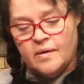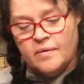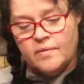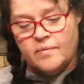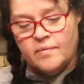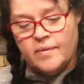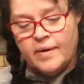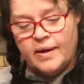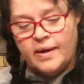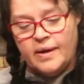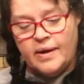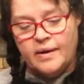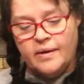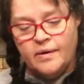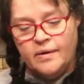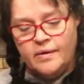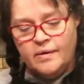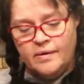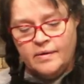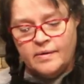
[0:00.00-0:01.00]
right
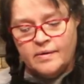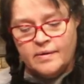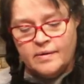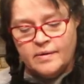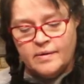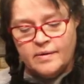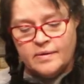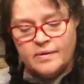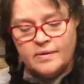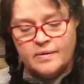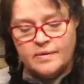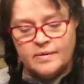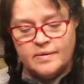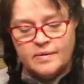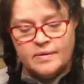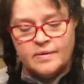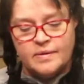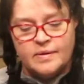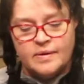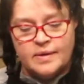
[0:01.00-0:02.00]
here,
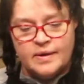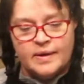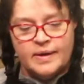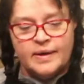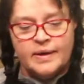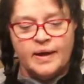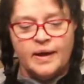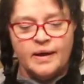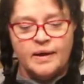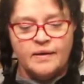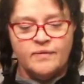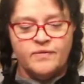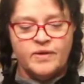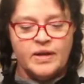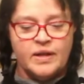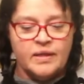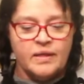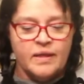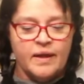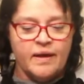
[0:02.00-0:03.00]
kind of at
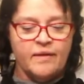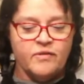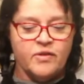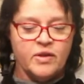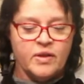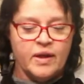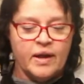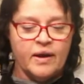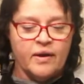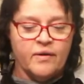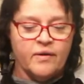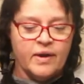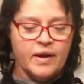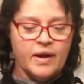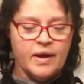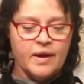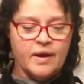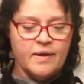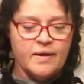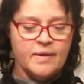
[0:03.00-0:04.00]
a level
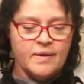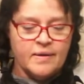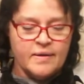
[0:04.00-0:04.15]
area.